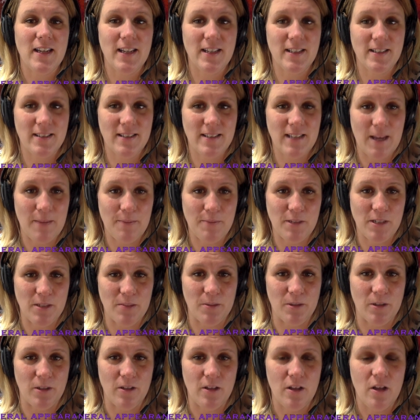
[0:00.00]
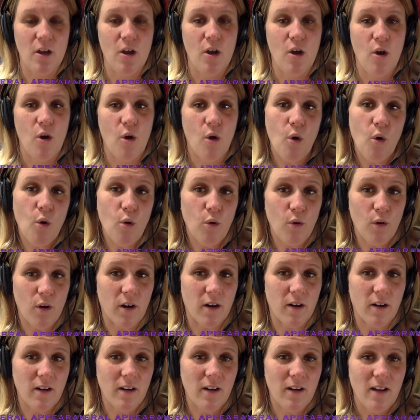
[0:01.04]
acceptable,
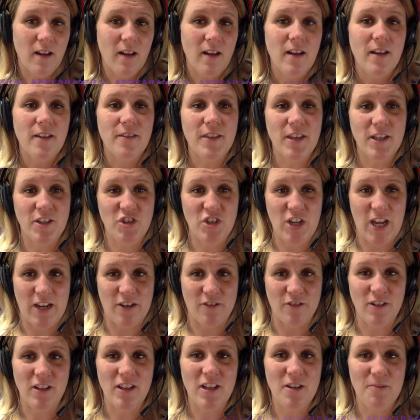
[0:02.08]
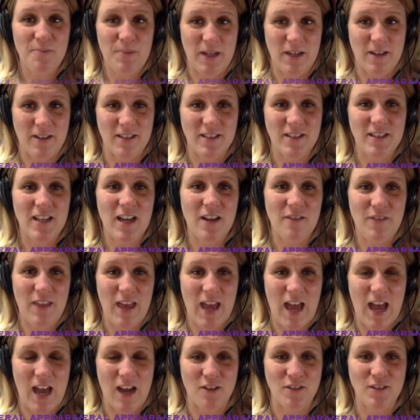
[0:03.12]
or the general appearance of the
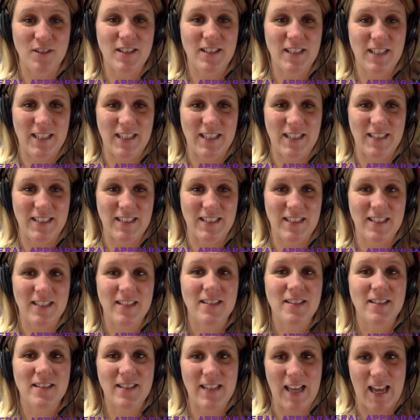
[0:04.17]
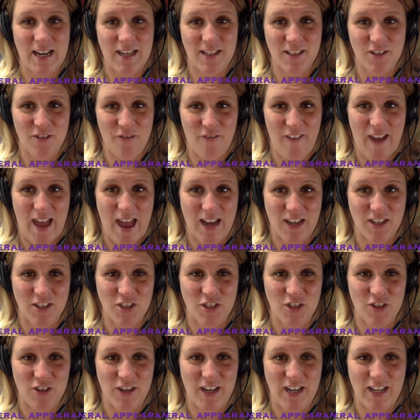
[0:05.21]
house is
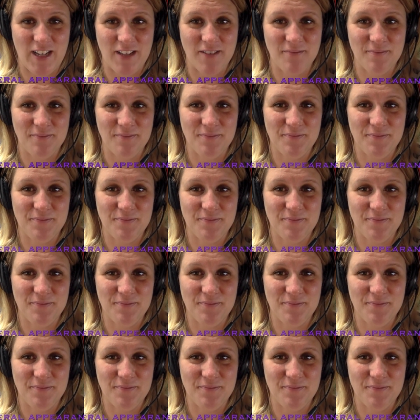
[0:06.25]
satisfactory.